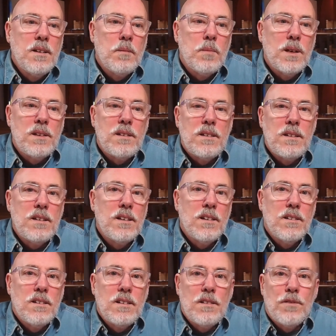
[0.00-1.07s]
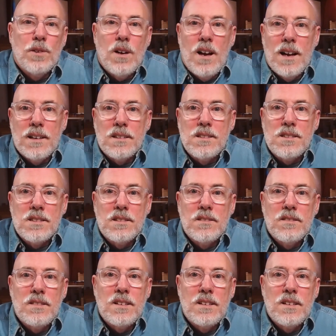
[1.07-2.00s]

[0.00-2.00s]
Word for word: But, you know, if we're honest,